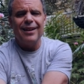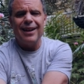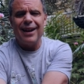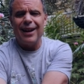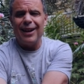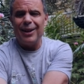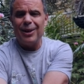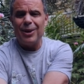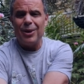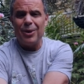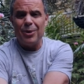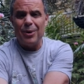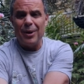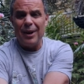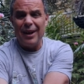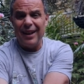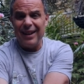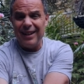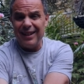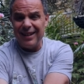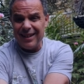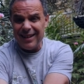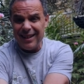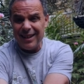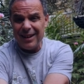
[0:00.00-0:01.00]
got to go ahead
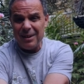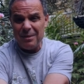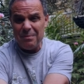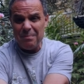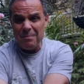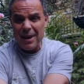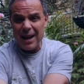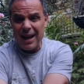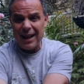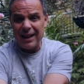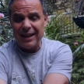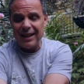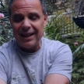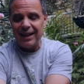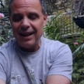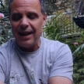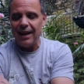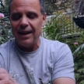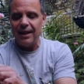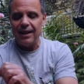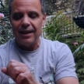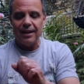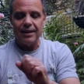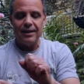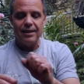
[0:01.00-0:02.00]
and cut them back
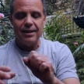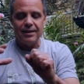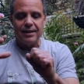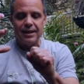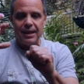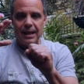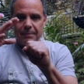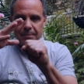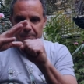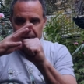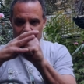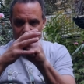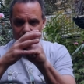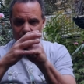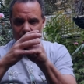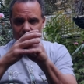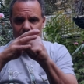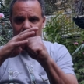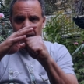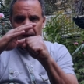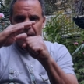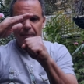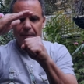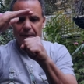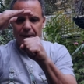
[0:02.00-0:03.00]
again, and they just keep
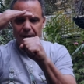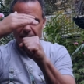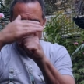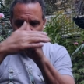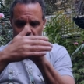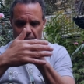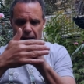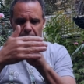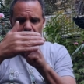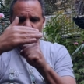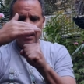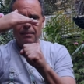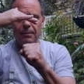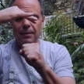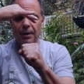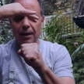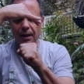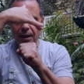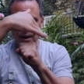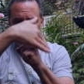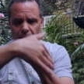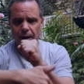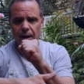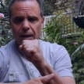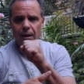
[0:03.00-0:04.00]
cutting them and cutting them and
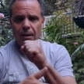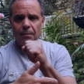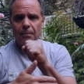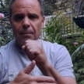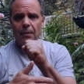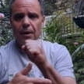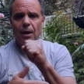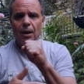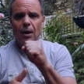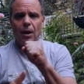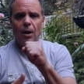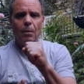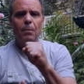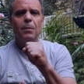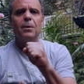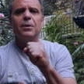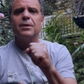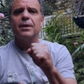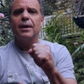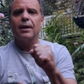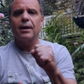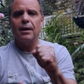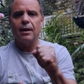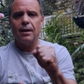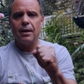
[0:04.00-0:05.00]
cutting them,
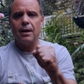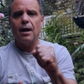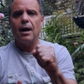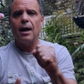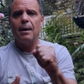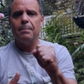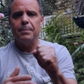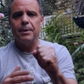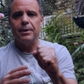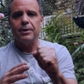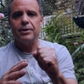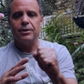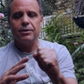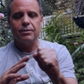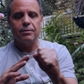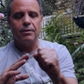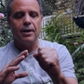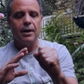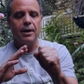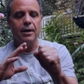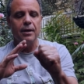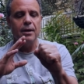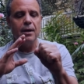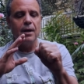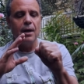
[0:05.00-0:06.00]
almost like a coppice,
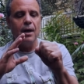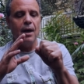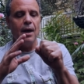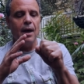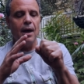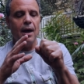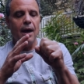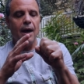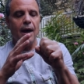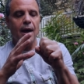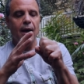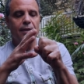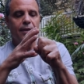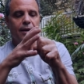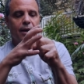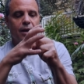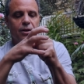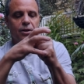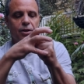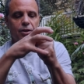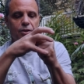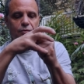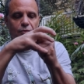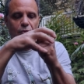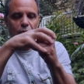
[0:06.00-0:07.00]
right? And then it
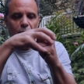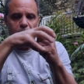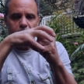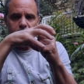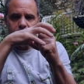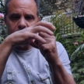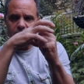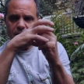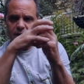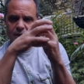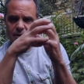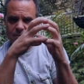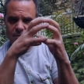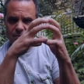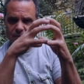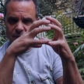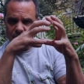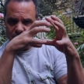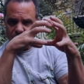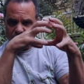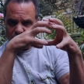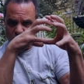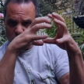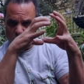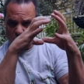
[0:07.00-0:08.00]
just forms these
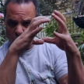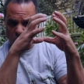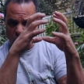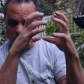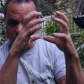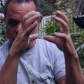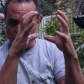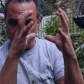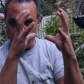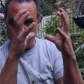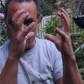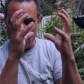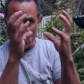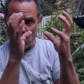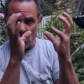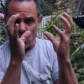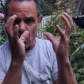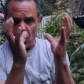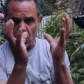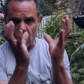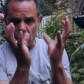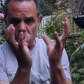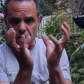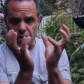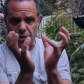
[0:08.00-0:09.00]
gnarly
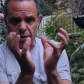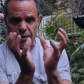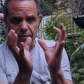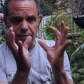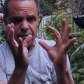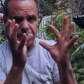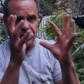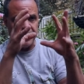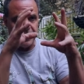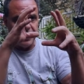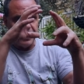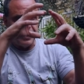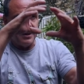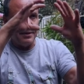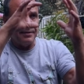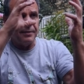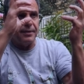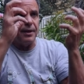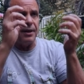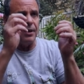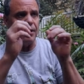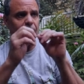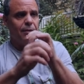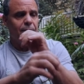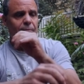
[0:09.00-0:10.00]
balls of,
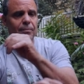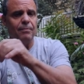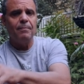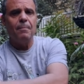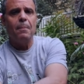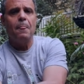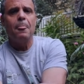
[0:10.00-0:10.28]
you know,